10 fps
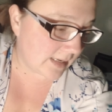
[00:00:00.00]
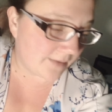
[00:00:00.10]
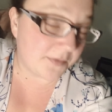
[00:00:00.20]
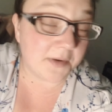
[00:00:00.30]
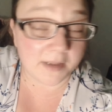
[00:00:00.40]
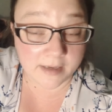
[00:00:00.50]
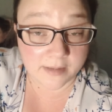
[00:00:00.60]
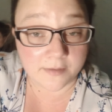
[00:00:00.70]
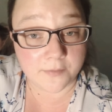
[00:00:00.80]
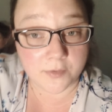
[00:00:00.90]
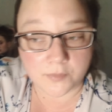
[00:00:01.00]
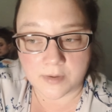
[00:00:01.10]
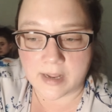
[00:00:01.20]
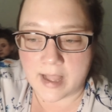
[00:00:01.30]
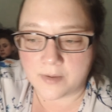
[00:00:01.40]
after laying there for
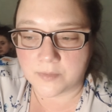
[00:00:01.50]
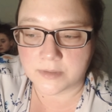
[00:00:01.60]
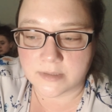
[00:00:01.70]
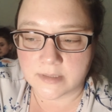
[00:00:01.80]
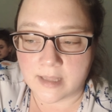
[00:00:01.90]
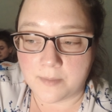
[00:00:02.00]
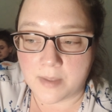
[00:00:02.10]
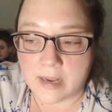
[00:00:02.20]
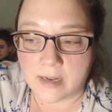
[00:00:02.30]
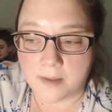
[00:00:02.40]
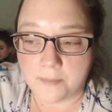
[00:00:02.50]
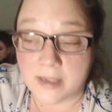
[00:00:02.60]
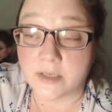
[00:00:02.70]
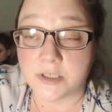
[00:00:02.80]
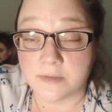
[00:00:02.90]
3 hours, they made
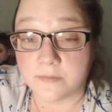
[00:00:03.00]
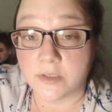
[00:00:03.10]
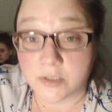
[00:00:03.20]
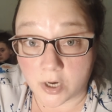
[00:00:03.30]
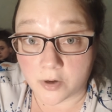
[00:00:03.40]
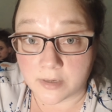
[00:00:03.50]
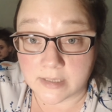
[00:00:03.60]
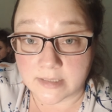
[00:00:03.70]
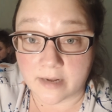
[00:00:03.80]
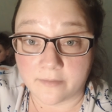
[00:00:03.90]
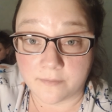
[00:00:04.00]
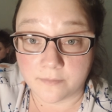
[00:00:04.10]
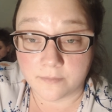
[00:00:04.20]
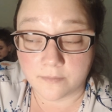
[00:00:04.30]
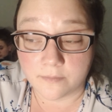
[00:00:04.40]
makeshift gurneys out of
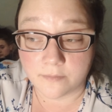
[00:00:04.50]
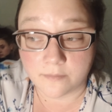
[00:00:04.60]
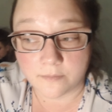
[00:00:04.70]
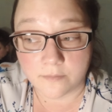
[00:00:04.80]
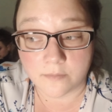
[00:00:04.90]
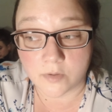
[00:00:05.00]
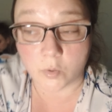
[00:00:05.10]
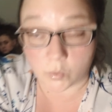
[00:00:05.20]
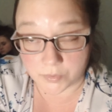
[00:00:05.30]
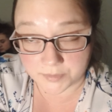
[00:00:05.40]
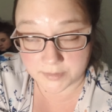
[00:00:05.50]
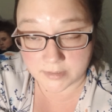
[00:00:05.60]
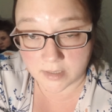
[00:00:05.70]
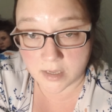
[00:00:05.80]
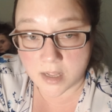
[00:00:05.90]
doors.
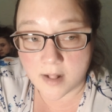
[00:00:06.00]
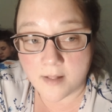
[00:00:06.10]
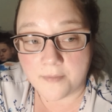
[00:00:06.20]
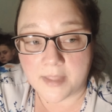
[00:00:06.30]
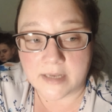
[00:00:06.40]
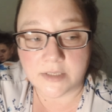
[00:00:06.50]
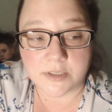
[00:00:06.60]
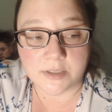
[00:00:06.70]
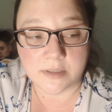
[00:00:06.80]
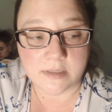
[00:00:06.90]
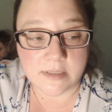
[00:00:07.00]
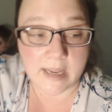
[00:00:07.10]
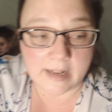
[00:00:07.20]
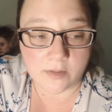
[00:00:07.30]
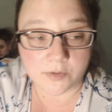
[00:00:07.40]
They took
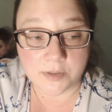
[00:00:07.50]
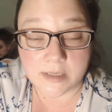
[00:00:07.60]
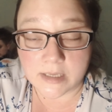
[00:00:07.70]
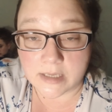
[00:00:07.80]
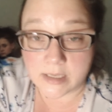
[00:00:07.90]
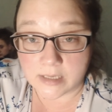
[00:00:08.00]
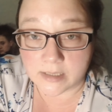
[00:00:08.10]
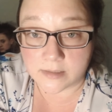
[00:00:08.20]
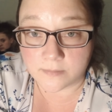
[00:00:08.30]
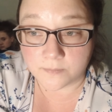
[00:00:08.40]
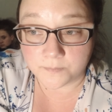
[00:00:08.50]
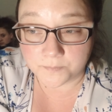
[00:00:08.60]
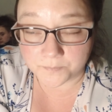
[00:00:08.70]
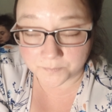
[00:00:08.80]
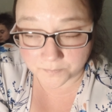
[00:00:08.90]
Taylor and Keegan
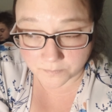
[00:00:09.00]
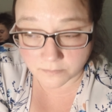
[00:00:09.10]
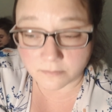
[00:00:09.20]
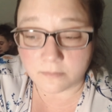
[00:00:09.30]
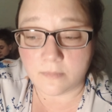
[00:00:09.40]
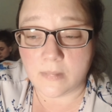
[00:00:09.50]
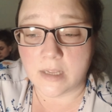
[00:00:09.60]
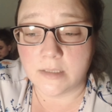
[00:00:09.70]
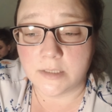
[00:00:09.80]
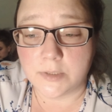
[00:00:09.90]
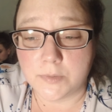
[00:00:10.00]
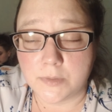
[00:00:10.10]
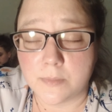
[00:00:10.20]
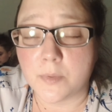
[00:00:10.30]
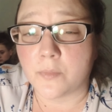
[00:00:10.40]
to
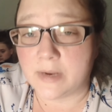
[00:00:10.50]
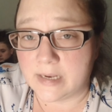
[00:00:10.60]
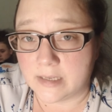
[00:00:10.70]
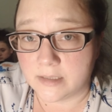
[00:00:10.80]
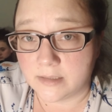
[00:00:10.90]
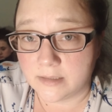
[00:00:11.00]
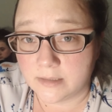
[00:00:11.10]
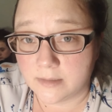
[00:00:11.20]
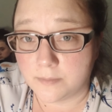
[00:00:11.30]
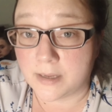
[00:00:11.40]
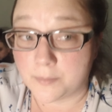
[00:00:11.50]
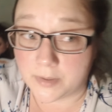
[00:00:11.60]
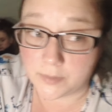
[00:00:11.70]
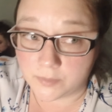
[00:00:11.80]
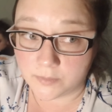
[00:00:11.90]
the marina by
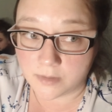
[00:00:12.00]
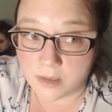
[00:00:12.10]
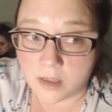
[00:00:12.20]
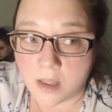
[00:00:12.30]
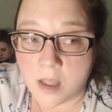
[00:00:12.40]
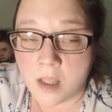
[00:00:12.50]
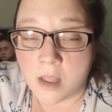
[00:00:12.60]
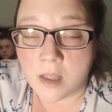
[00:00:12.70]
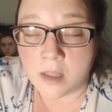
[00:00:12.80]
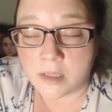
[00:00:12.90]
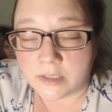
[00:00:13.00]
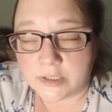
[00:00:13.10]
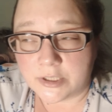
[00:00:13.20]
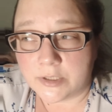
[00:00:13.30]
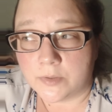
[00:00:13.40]
boat
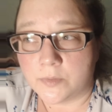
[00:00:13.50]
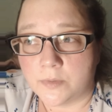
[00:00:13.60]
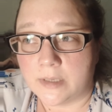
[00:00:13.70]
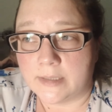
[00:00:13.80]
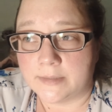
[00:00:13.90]
to